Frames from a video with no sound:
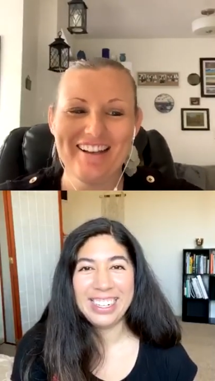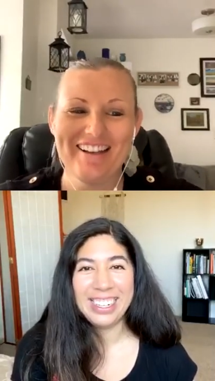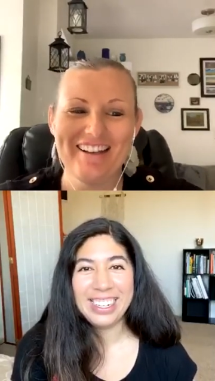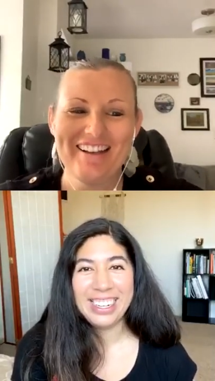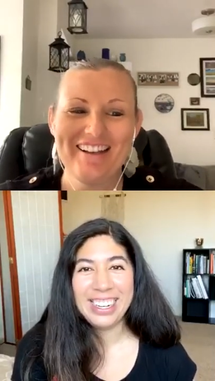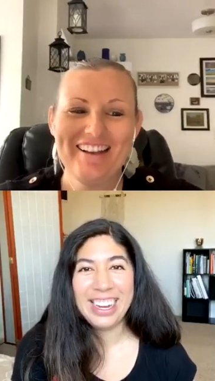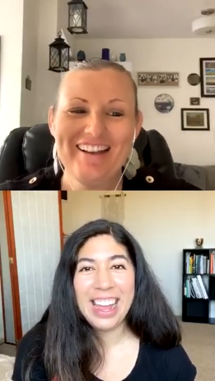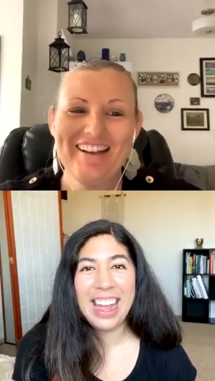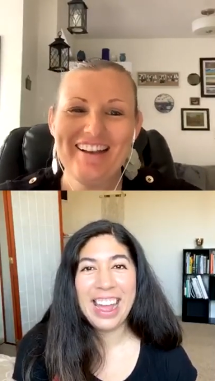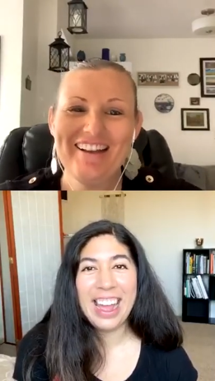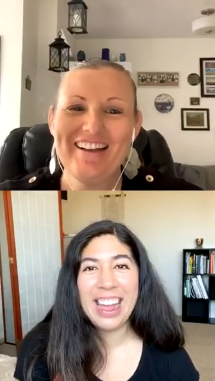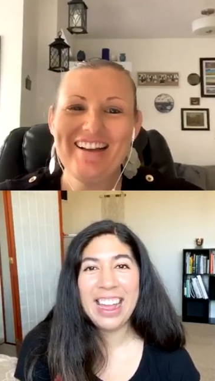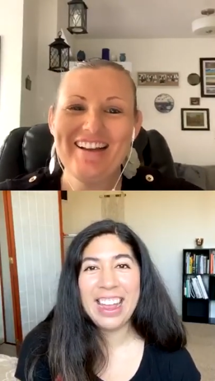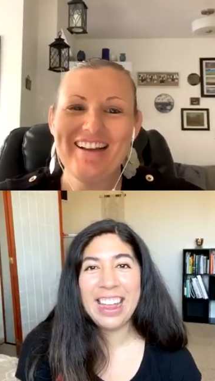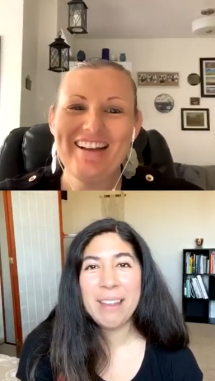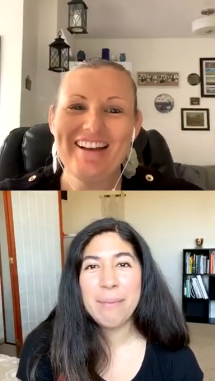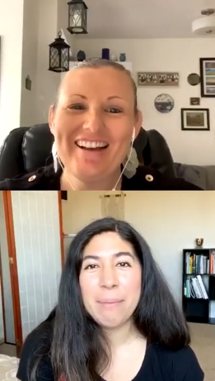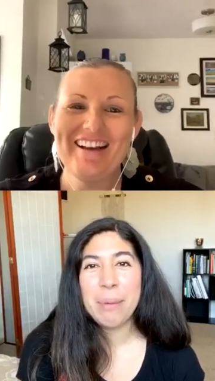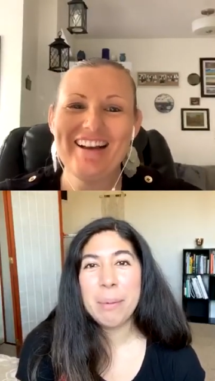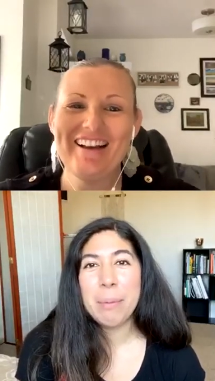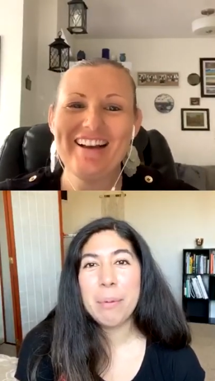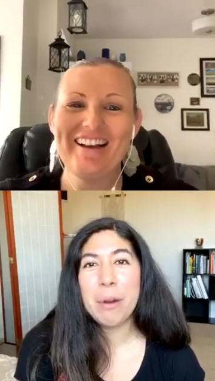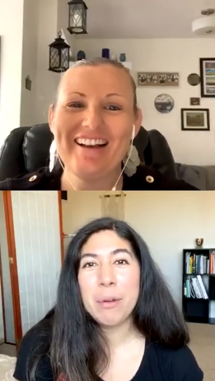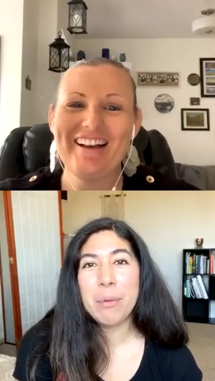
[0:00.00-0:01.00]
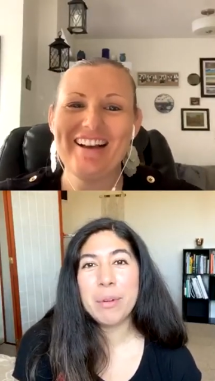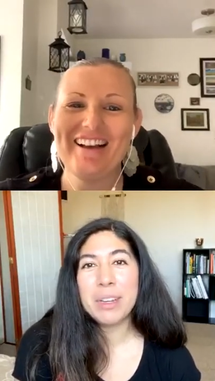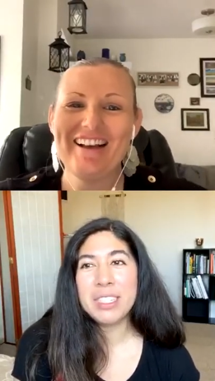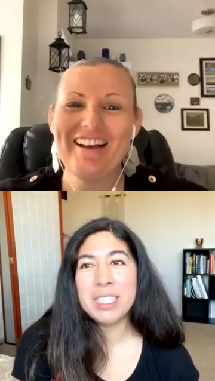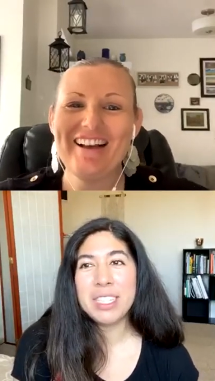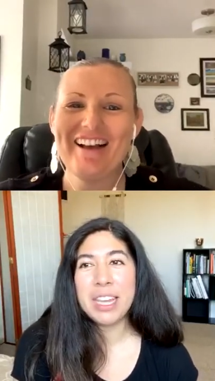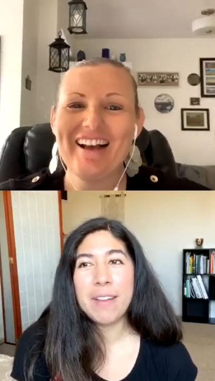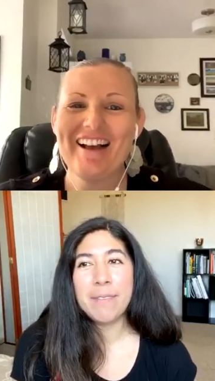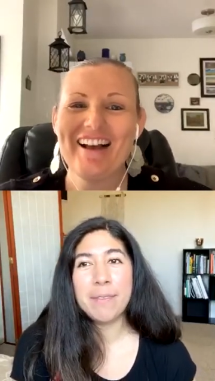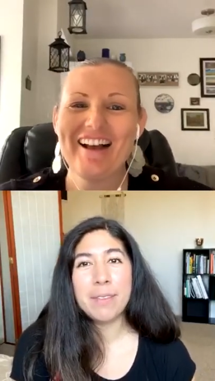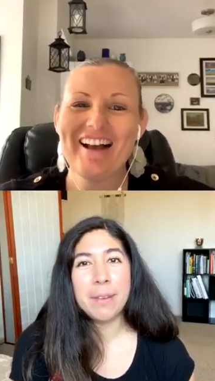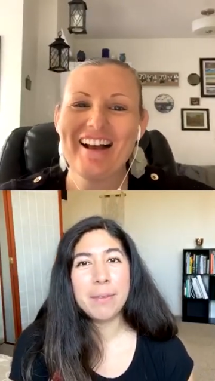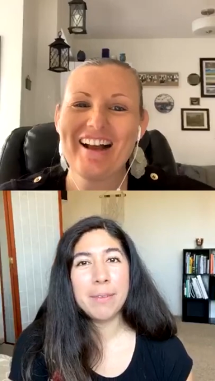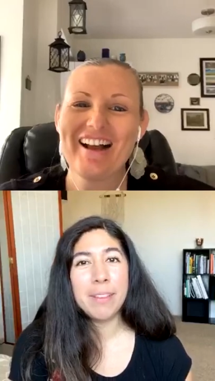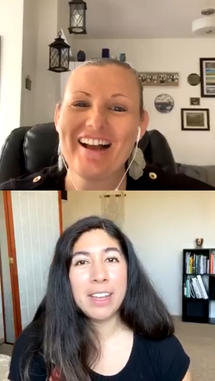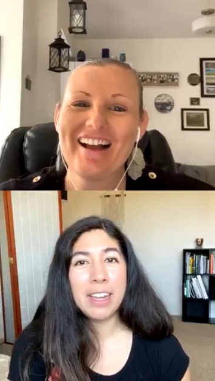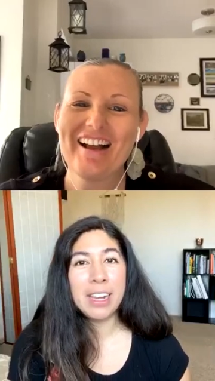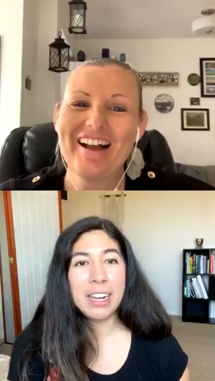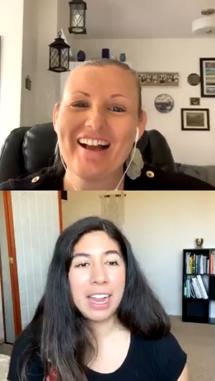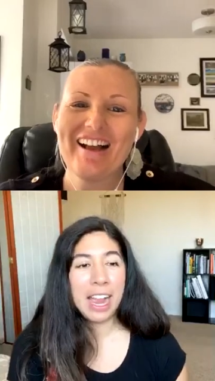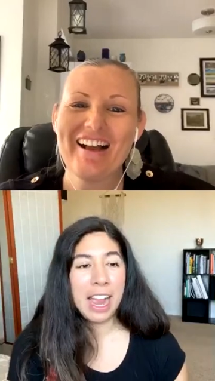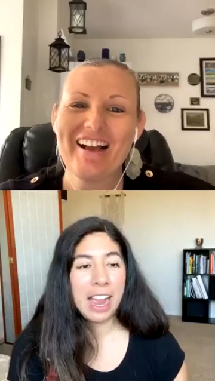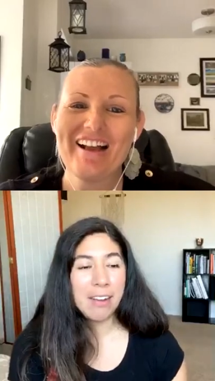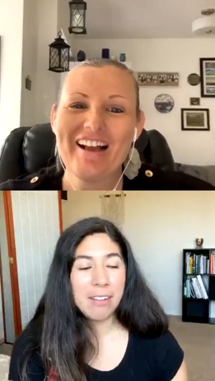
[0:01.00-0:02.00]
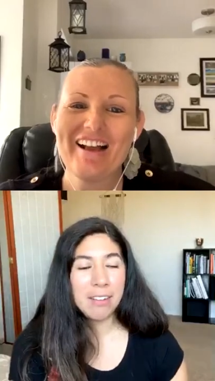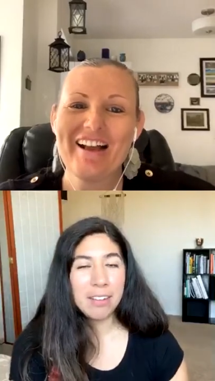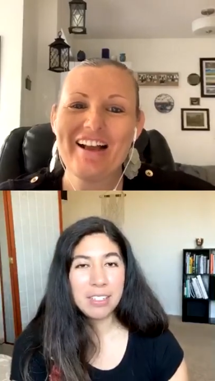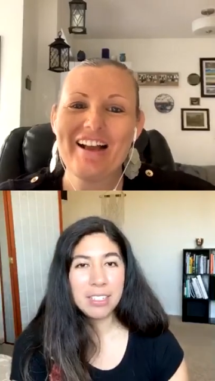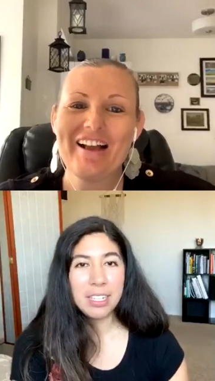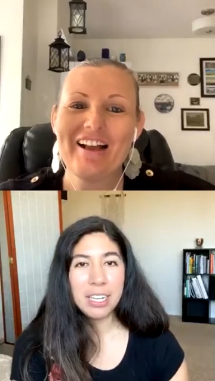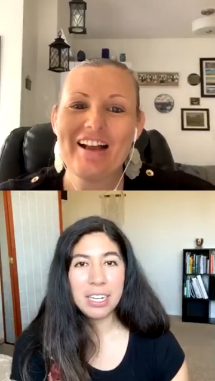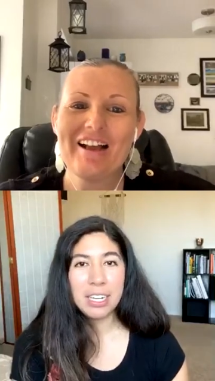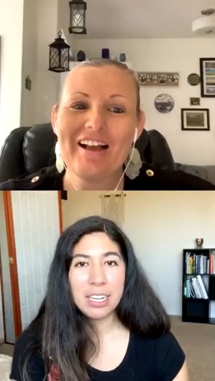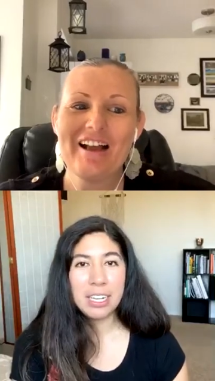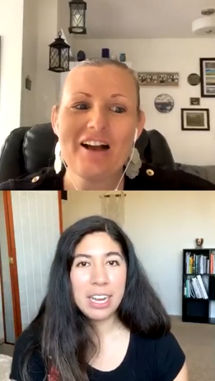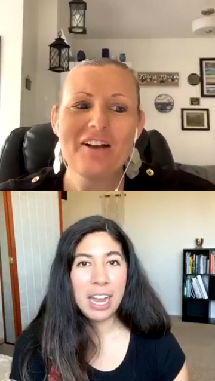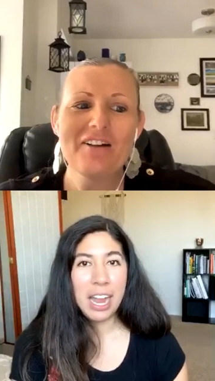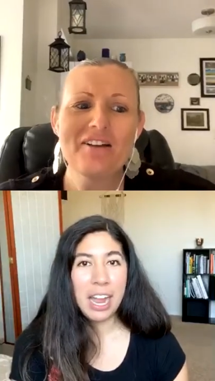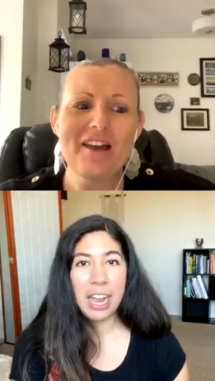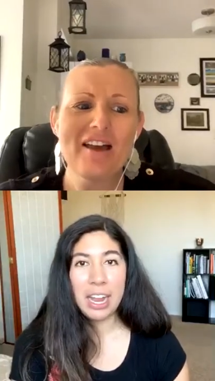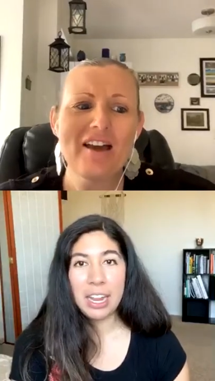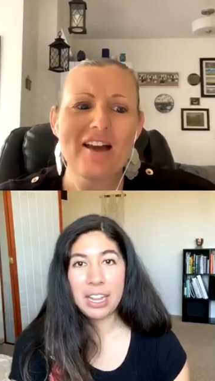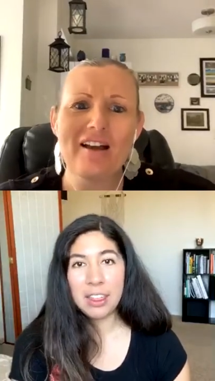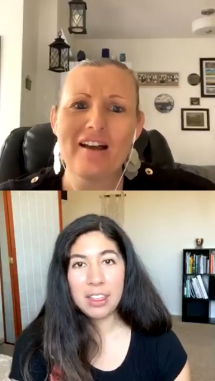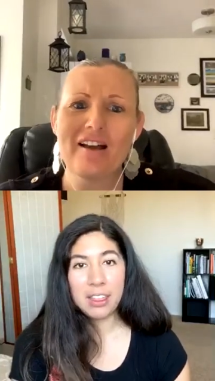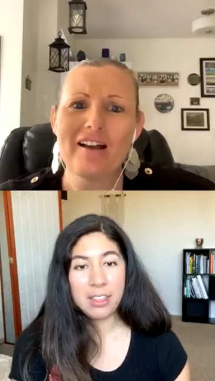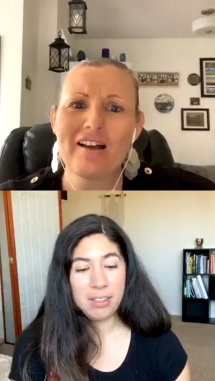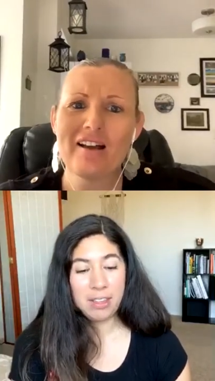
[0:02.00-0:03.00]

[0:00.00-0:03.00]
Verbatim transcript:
Speaker 1: yeah, and people are receptive. Like I was like, yeah, oh, yeah.